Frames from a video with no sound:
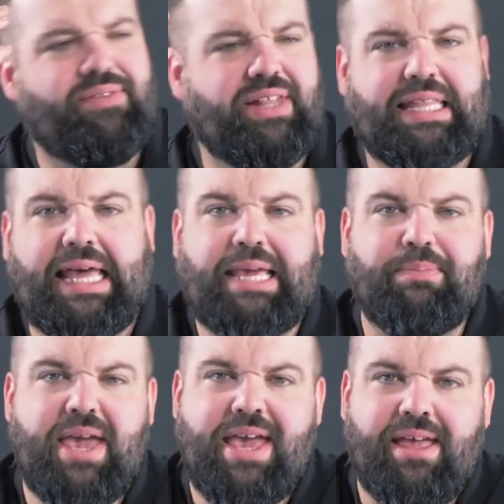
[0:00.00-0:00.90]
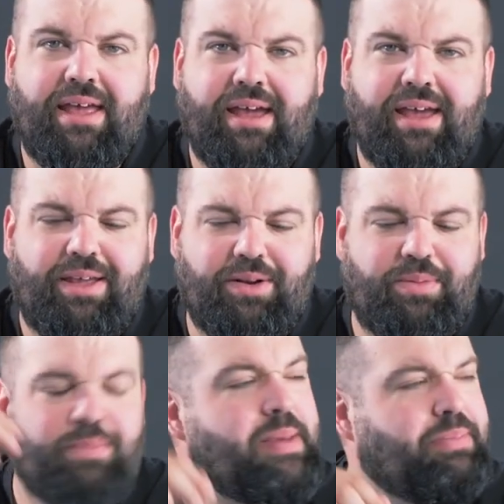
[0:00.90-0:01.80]
even like me? you know,
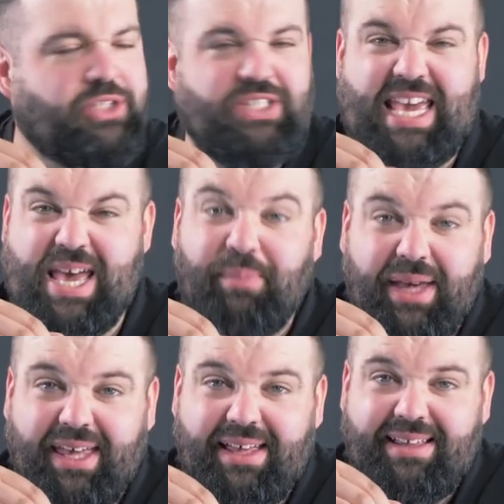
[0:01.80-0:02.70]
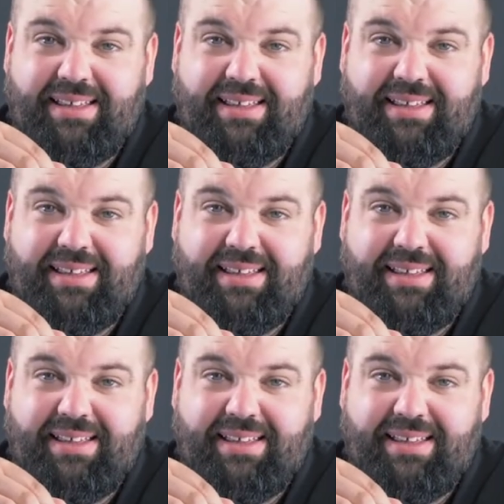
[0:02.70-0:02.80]
do people just hate me?